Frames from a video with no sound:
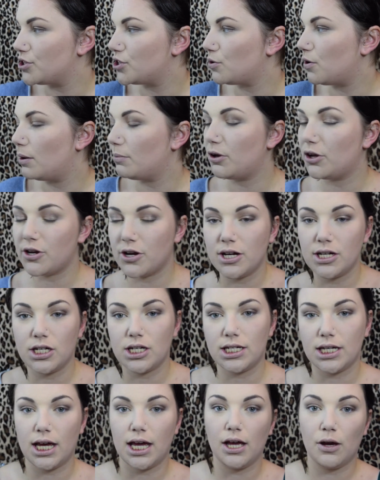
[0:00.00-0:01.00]
So I'm going to
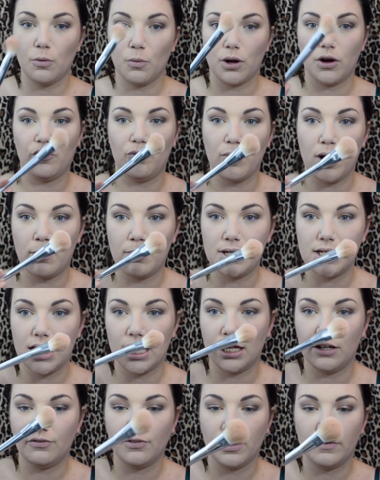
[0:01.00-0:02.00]
take one of my
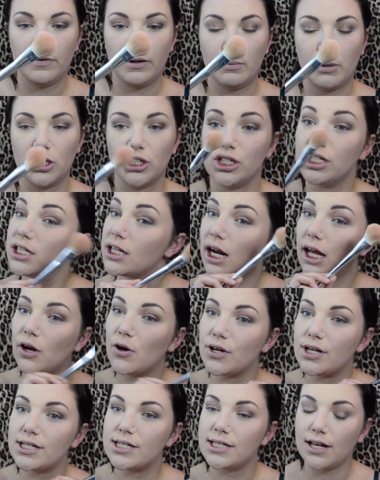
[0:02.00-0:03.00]
metallic fluffy brushes that I
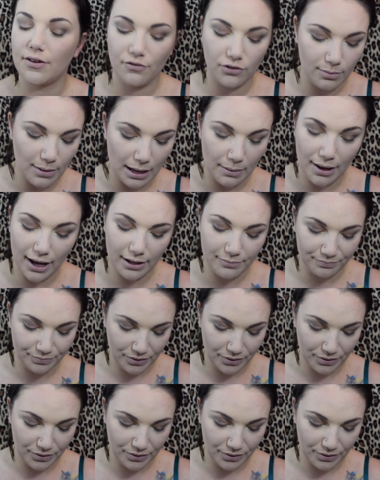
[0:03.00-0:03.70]
got in a set from eBay.